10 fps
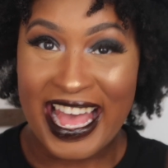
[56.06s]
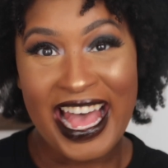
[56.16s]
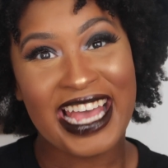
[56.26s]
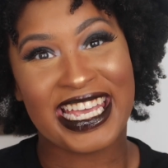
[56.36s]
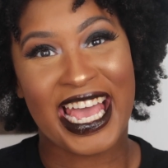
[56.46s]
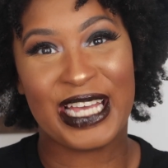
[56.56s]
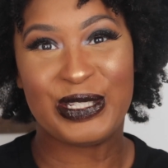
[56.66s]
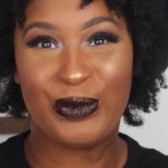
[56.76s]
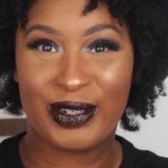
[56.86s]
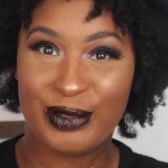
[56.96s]
Hi
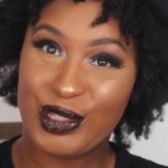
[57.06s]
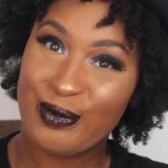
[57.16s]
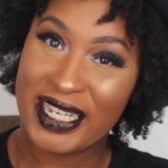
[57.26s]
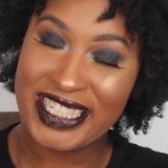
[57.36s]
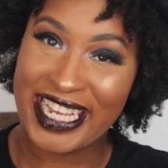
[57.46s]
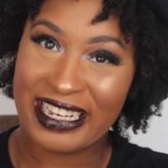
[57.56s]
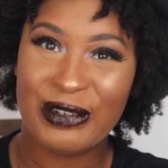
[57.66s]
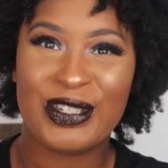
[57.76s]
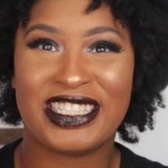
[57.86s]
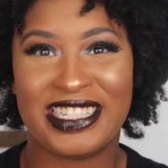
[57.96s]
guys, welcome to my
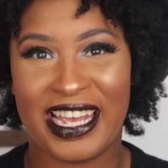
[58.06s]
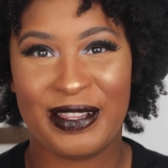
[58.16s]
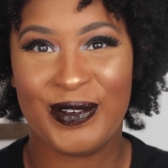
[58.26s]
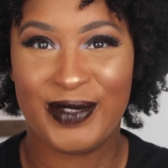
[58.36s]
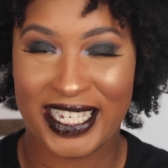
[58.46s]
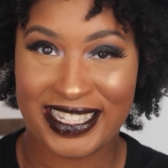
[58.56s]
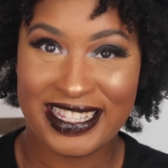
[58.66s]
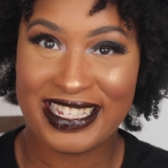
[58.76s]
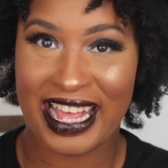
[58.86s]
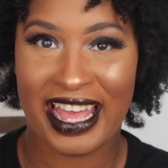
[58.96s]
channel. It's Jess from Jess
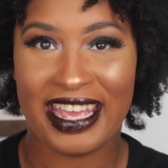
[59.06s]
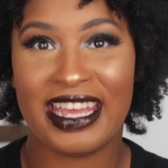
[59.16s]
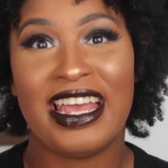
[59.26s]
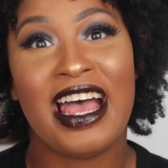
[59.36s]
InSight.